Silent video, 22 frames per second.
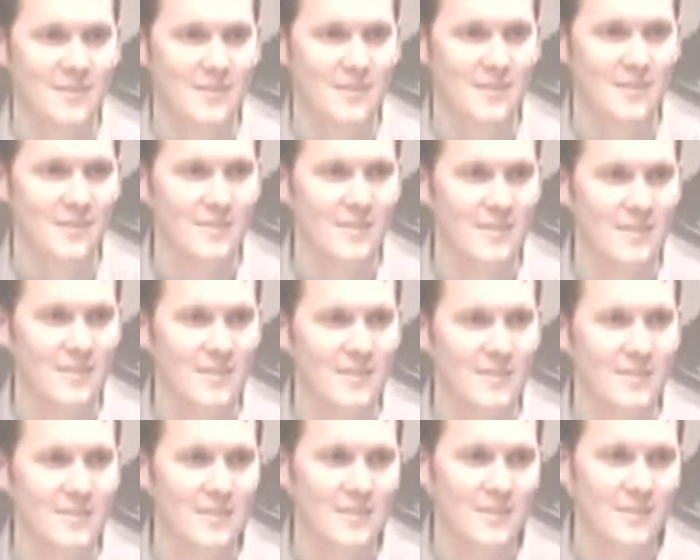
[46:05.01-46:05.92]

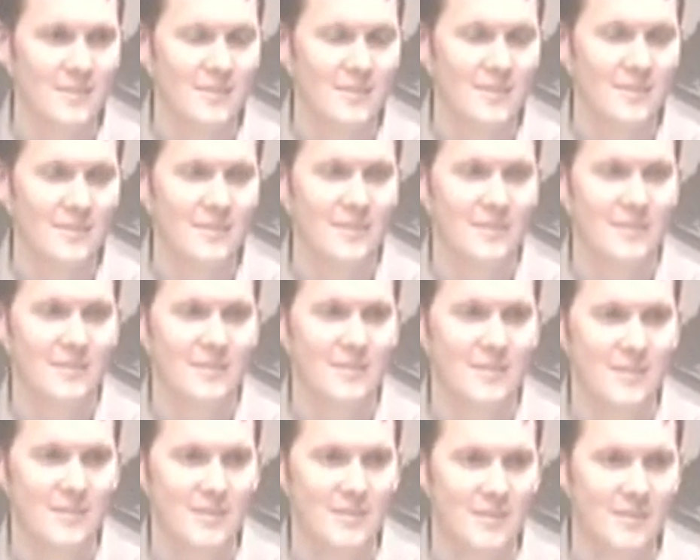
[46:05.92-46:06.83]
So just like,
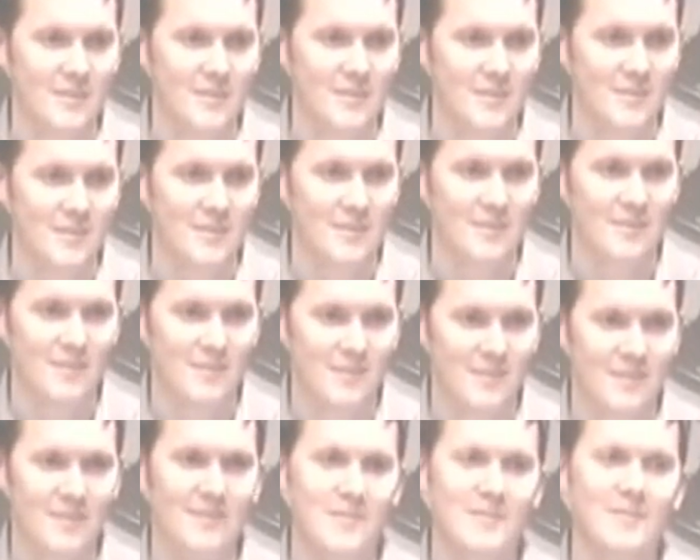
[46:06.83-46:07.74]
for
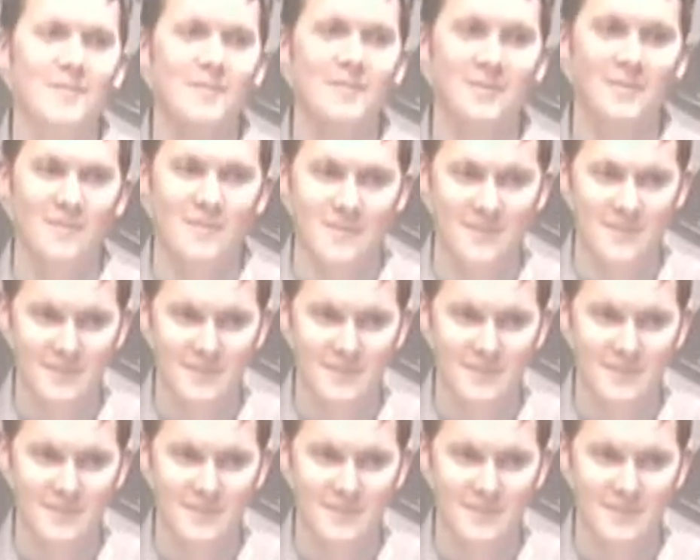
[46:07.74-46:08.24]
example,